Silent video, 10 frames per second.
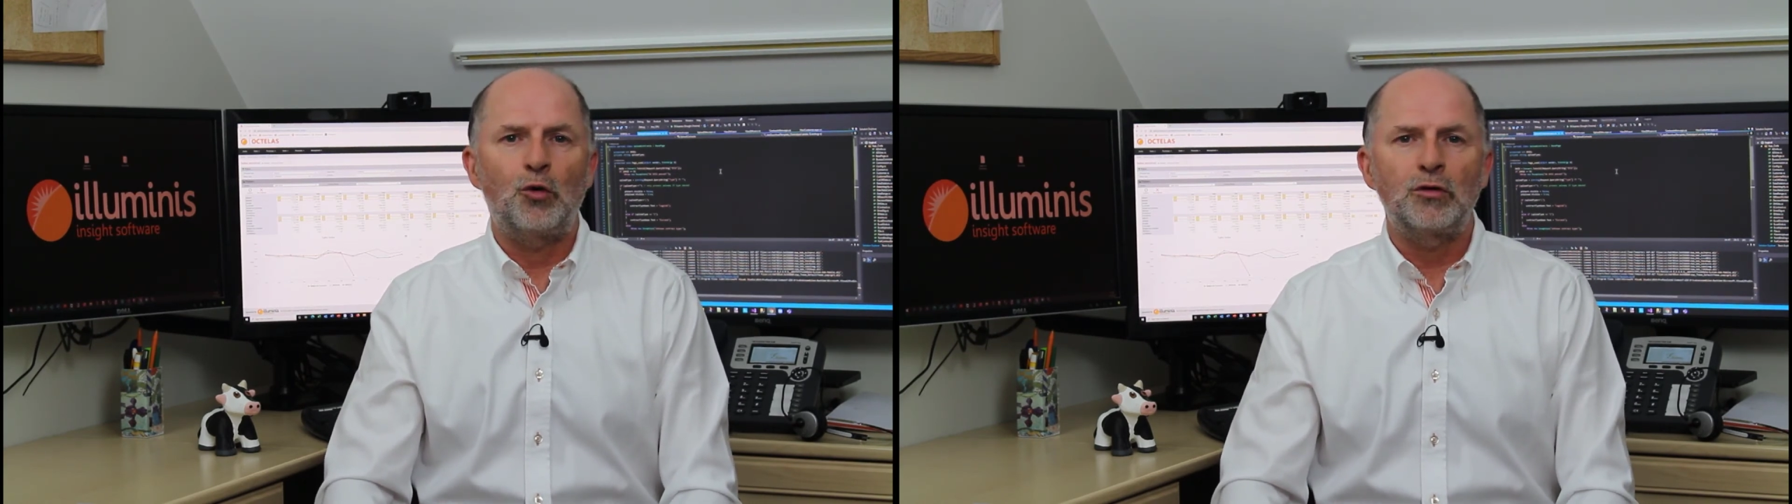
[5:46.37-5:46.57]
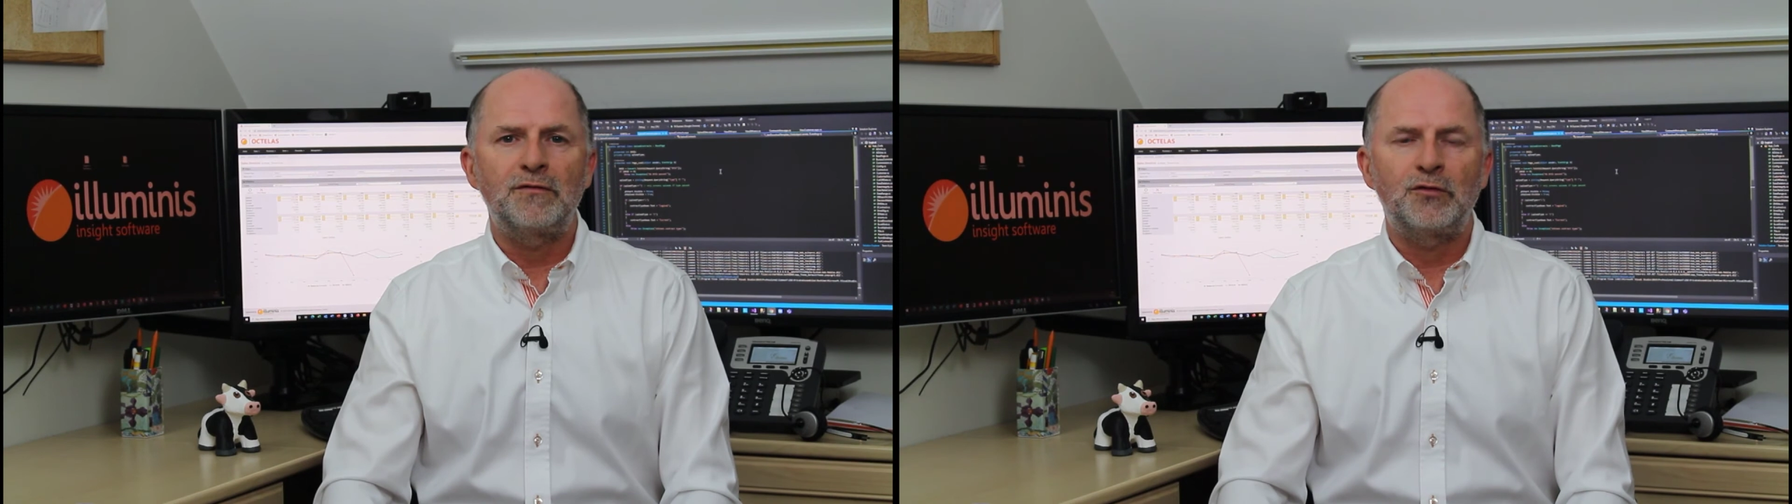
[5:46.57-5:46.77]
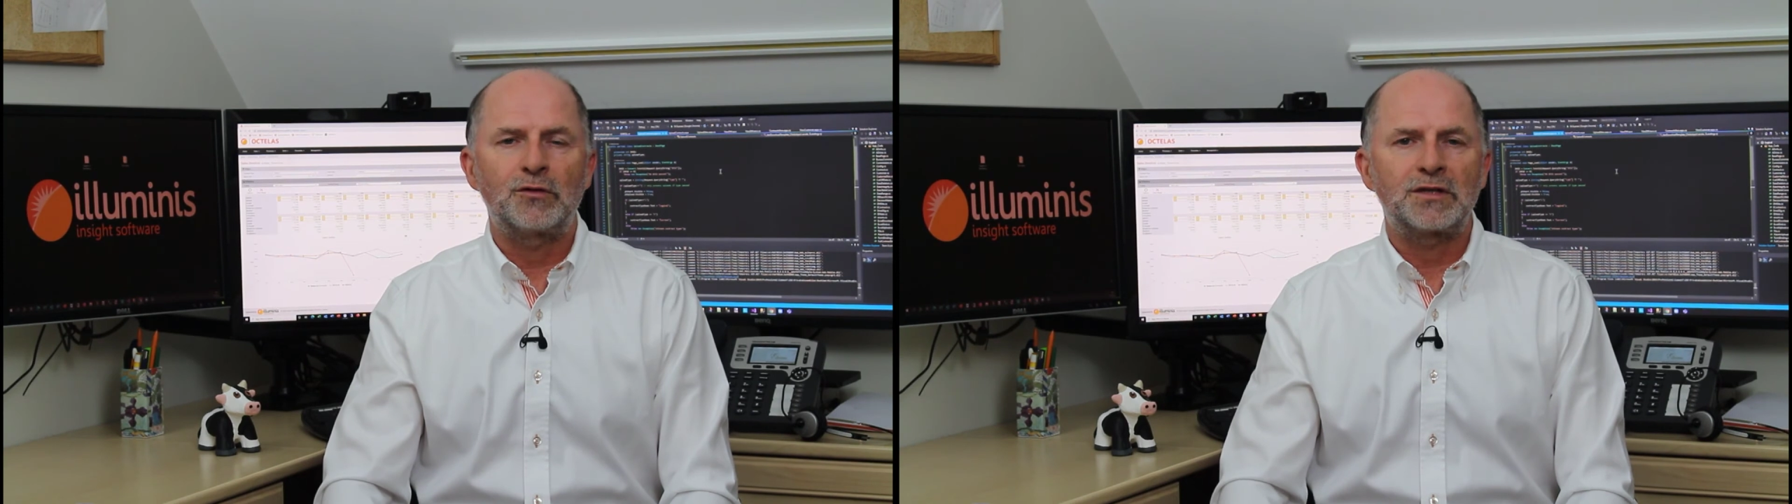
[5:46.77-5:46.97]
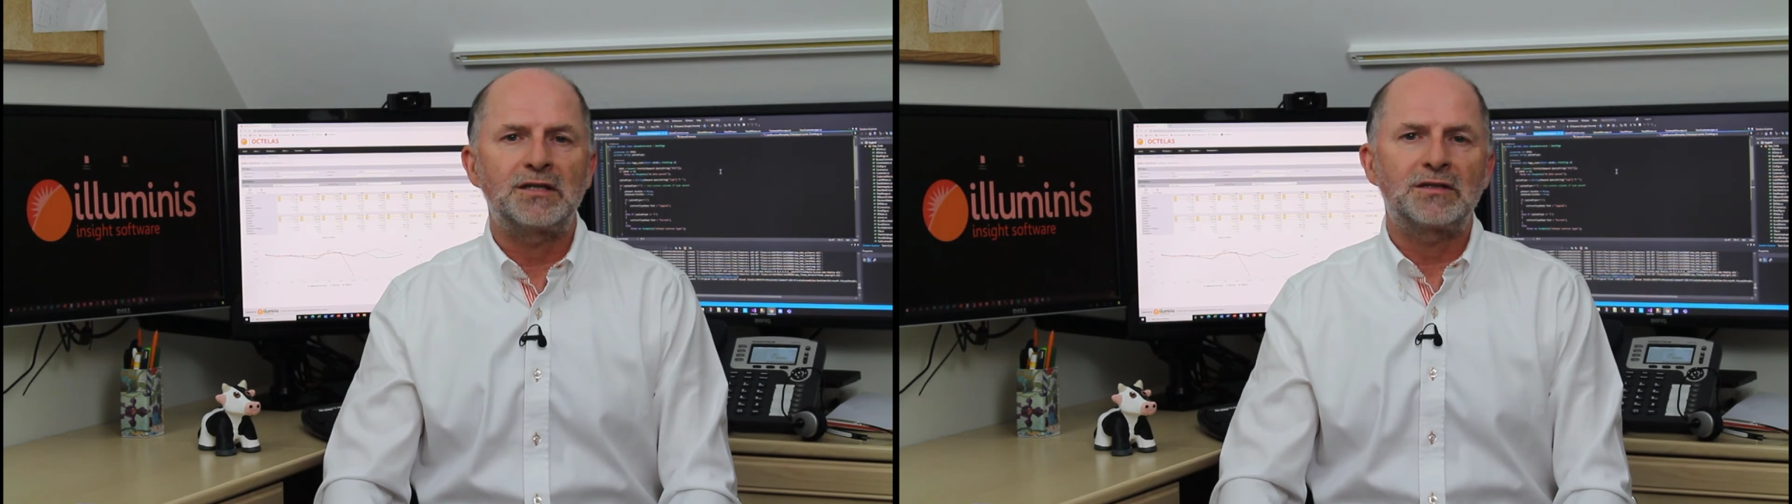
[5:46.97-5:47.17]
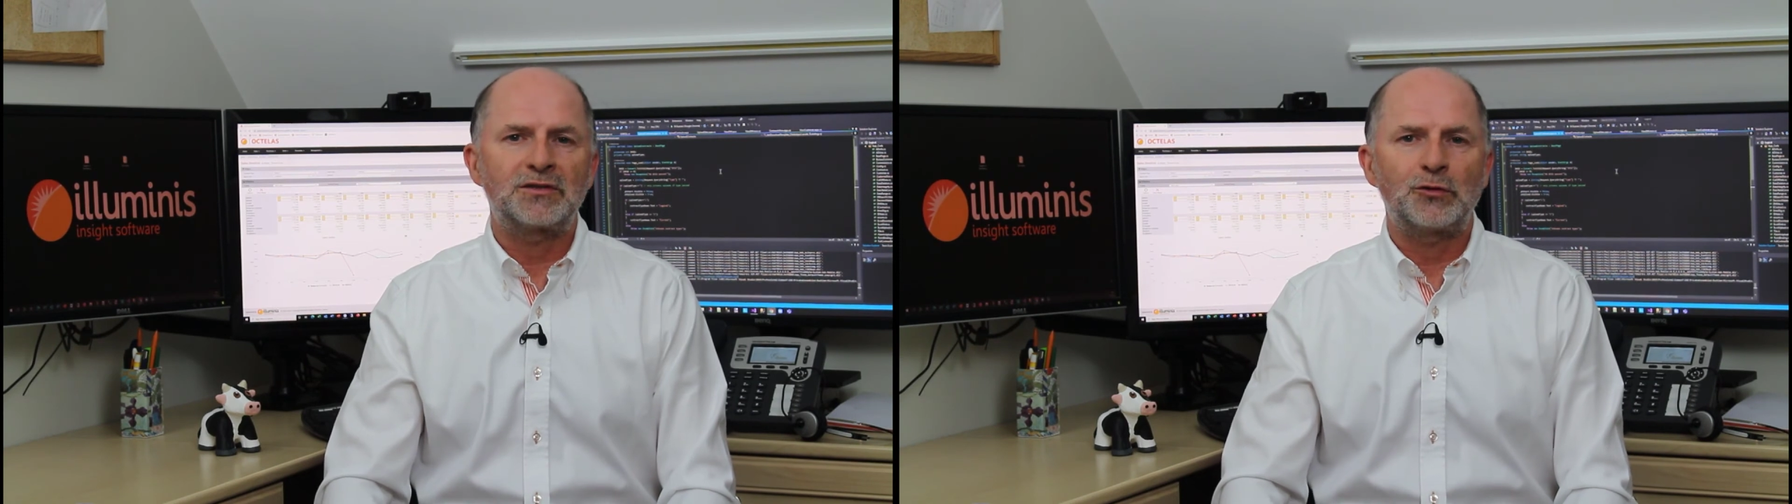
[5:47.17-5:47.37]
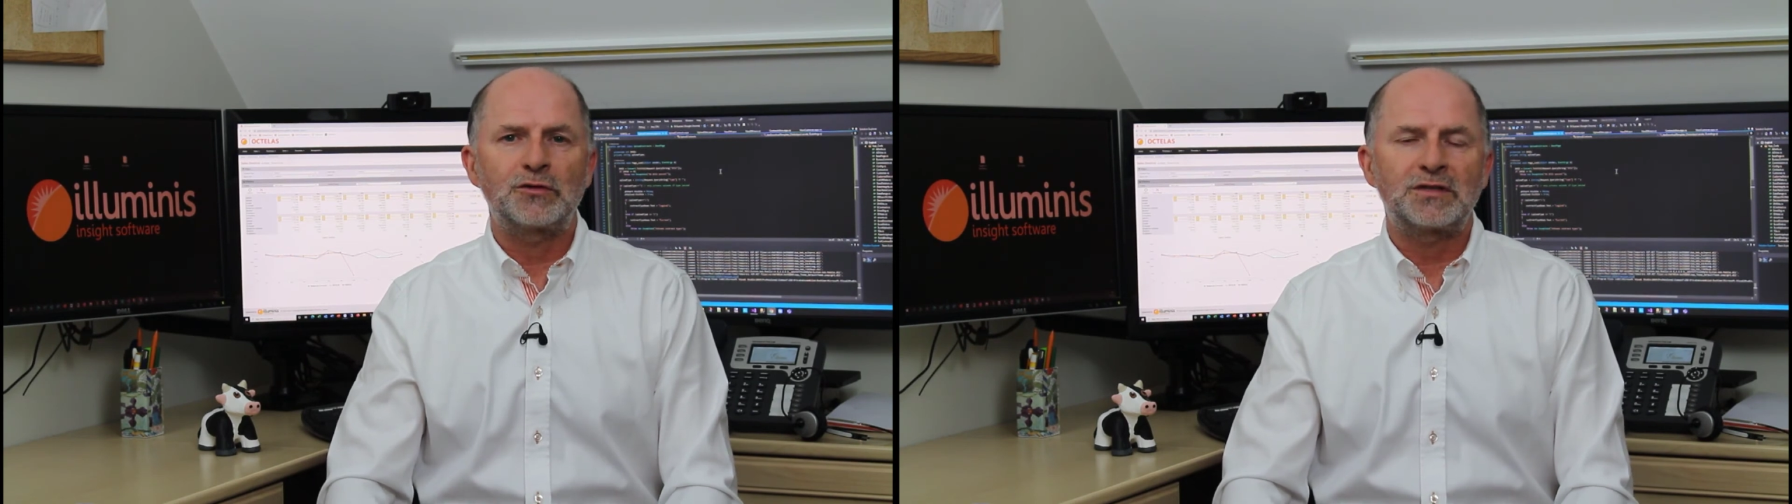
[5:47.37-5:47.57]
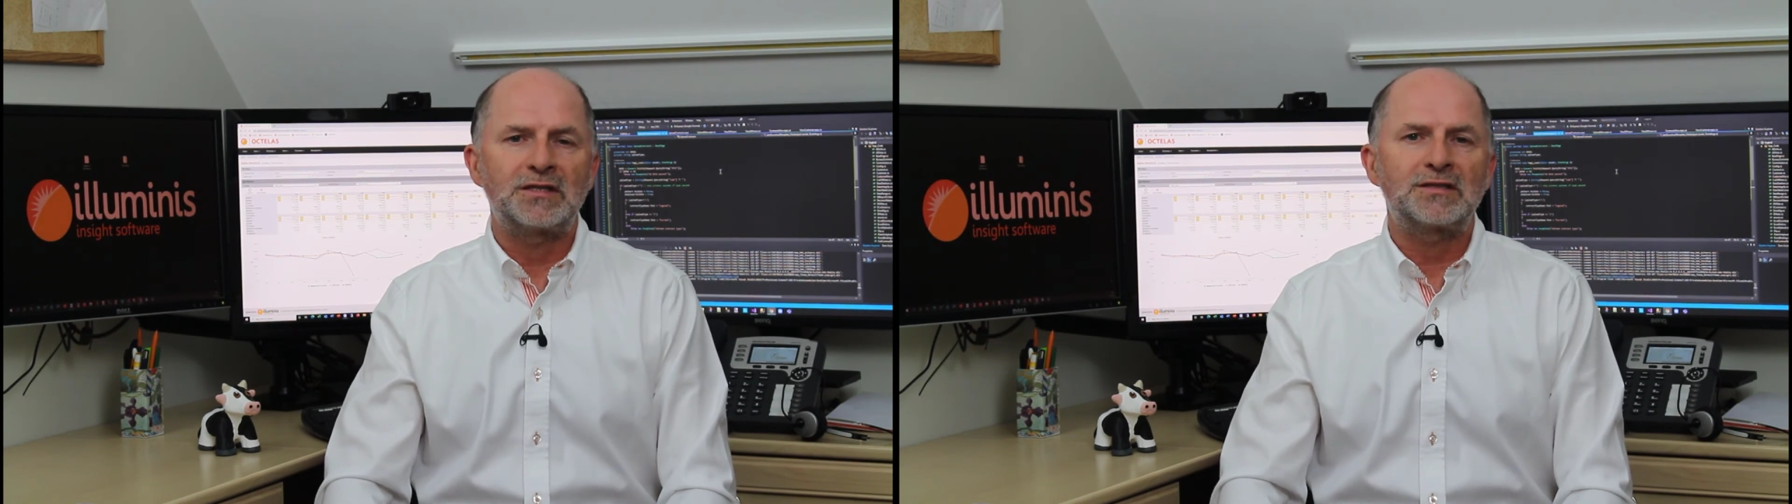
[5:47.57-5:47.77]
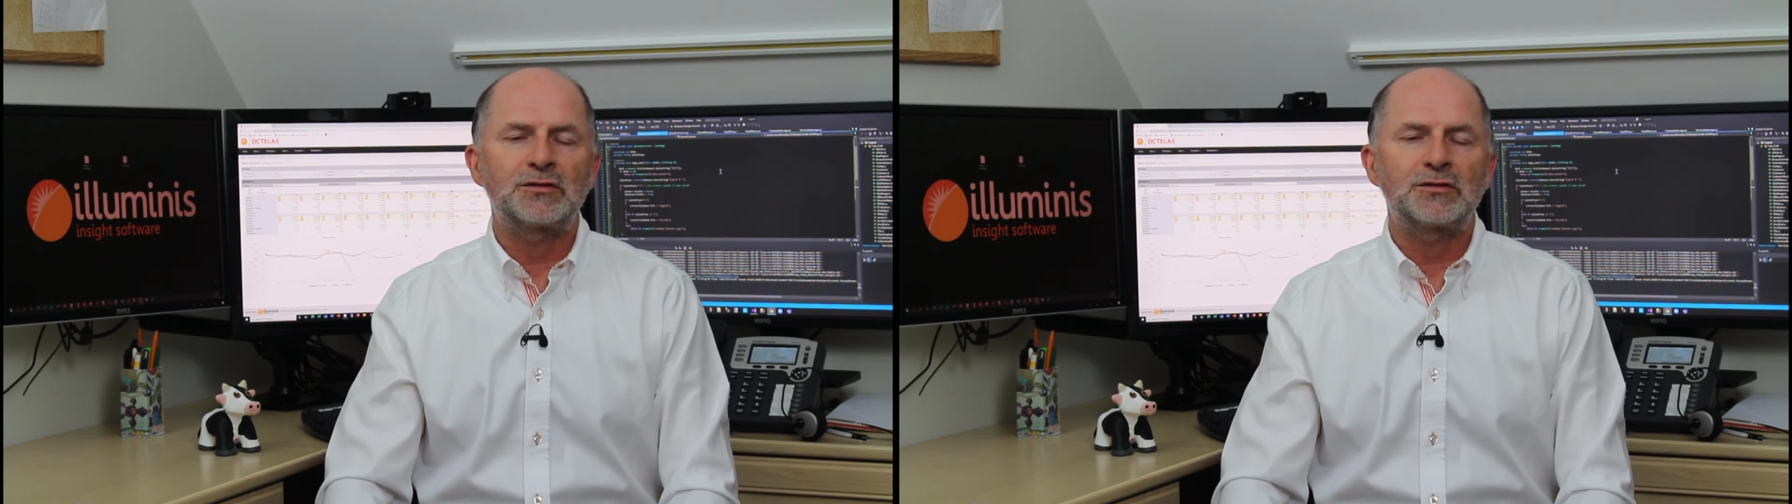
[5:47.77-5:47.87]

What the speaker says: all of your data sources